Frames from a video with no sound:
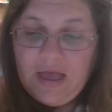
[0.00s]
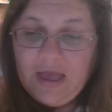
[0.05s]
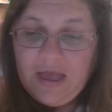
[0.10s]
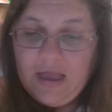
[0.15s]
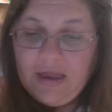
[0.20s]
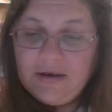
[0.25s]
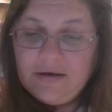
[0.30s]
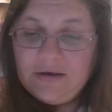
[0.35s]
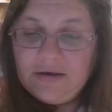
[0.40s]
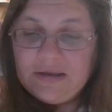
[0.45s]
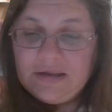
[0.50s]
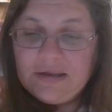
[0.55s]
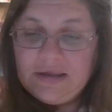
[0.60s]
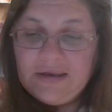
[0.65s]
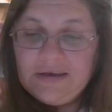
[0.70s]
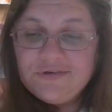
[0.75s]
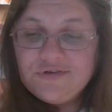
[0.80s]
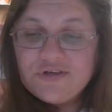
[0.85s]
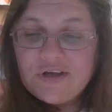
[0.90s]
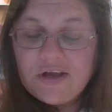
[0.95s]
And
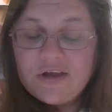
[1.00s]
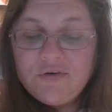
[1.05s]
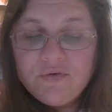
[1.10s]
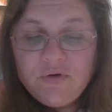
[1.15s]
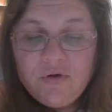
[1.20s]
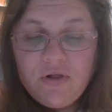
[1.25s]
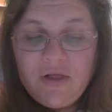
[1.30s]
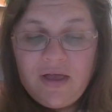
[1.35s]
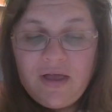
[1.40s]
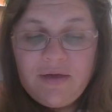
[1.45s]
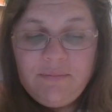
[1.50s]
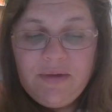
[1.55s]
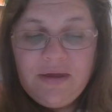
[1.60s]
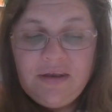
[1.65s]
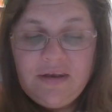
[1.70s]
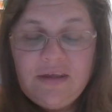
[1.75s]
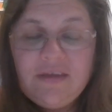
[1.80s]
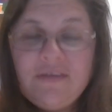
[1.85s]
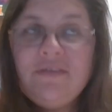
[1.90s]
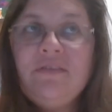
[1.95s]
in general, I
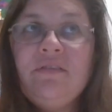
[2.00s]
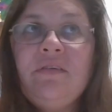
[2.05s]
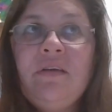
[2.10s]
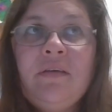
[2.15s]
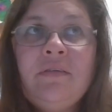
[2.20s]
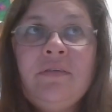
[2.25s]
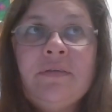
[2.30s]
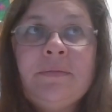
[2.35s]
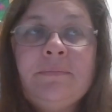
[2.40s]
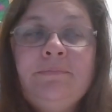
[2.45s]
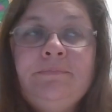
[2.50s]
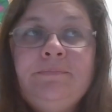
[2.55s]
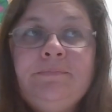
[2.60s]
mean, it's just